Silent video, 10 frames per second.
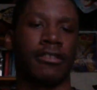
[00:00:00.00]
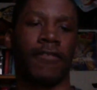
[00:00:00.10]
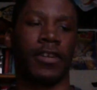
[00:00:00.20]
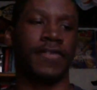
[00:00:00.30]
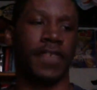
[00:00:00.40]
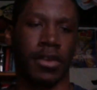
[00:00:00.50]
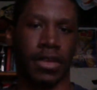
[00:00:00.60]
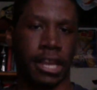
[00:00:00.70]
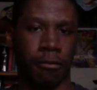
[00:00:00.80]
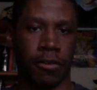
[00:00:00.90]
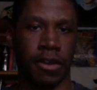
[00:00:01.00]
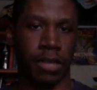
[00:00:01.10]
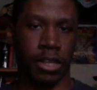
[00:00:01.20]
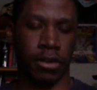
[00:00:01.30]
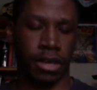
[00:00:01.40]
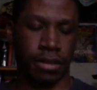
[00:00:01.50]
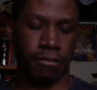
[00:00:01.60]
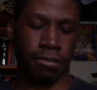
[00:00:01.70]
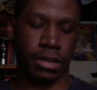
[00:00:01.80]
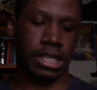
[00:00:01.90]
first video that I'm going to be doing
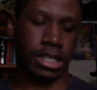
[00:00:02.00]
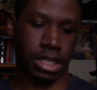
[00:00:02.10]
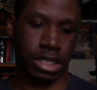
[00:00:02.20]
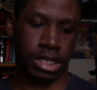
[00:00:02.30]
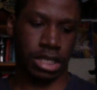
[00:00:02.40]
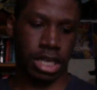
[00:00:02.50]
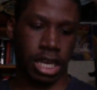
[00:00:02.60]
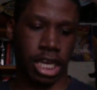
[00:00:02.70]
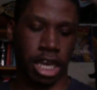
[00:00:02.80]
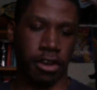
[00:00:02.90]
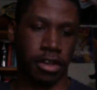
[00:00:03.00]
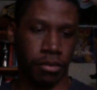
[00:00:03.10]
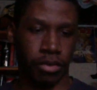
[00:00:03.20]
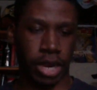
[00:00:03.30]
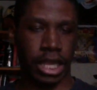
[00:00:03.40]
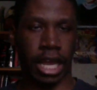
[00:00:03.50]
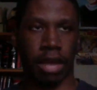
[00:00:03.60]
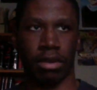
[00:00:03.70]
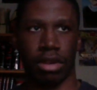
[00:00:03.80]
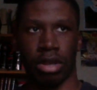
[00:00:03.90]
is a character
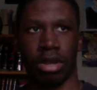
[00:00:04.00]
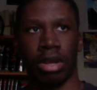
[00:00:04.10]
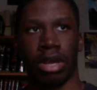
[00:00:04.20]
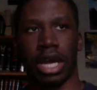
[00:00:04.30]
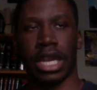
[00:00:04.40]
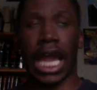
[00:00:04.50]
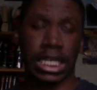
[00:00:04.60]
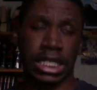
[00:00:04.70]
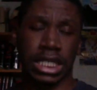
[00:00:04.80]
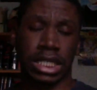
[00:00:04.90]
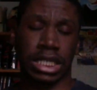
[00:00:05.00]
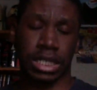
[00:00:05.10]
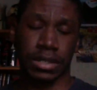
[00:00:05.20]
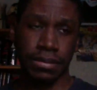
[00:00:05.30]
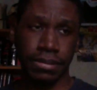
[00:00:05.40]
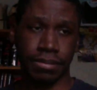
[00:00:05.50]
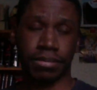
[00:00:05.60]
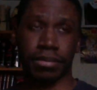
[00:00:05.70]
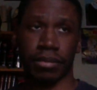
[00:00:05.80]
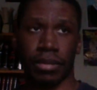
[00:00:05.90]
breakdown analysis
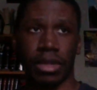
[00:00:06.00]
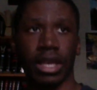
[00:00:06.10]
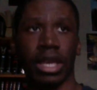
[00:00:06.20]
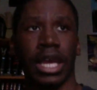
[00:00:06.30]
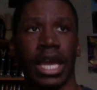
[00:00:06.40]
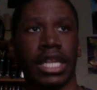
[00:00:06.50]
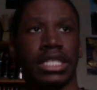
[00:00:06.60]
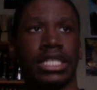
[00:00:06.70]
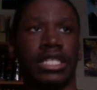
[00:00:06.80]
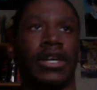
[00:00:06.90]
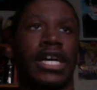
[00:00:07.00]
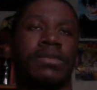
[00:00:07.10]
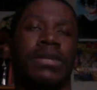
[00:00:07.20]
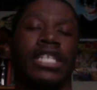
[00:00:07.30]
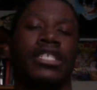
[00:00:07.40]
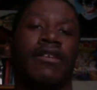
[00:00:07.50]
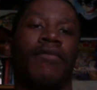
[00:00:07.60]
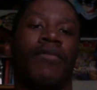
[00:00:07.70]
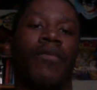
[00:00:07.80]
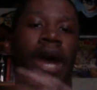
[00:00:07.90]
and a detailed explanation
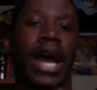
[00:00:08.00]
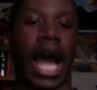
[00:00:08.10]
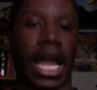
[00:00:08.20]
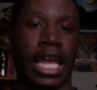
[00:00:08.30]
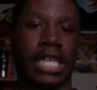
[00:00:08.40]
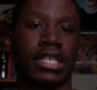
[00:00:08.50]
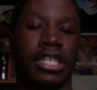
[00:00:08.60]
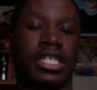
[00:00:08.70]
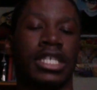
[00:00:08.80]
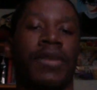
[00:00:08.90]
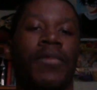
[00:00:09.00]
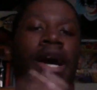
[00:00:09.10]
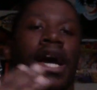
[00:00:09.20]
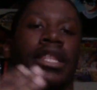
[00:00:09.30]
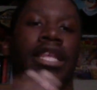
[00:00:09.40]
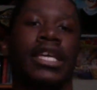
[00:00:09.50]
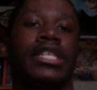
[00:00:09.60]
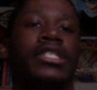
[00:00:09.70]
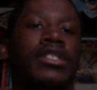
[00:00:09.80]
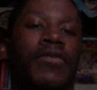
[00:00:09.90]
of why I like Sanji, why I think
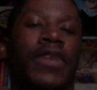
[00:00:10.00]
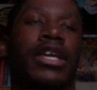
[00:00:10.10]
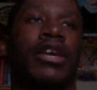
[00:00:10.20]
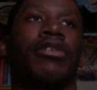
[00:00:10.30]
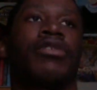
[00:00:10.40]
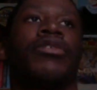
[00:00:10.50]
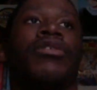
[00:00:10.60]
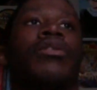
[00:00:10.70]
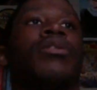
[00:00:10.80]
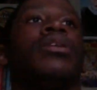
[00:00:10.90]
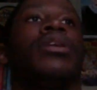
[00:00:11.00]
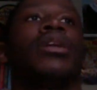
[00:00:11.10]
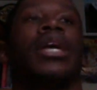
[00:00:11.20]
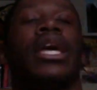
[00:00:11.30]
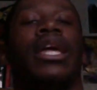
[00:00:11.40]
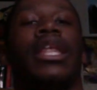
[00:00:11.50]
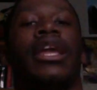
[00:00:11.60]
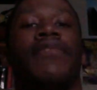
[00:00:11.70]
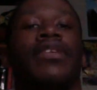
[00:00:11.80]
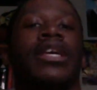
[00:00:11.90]
he's a great character, and
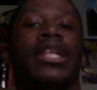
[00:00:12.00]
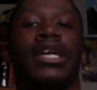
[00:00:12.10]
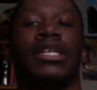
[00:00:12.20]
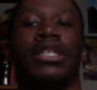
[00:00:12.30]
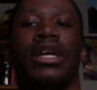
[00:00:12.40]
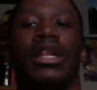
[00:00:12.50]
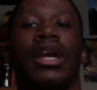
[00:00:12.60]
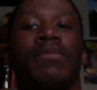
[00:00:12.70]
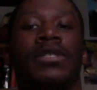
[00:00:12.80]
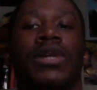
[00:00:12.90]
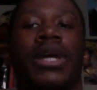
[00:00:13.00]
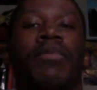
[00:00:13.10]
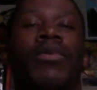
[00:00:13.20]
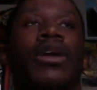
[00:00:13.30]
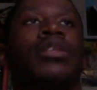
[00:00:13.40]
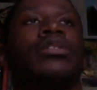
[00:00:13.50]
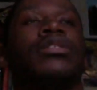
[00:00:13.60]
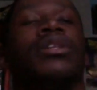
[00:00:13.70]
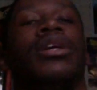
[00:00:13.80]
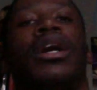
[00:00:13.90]
everything that he's done up until that point.
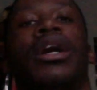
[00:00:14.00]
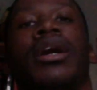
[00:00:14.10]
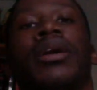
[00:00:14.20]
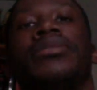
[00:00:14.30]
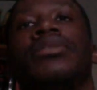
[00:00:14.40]
Uh,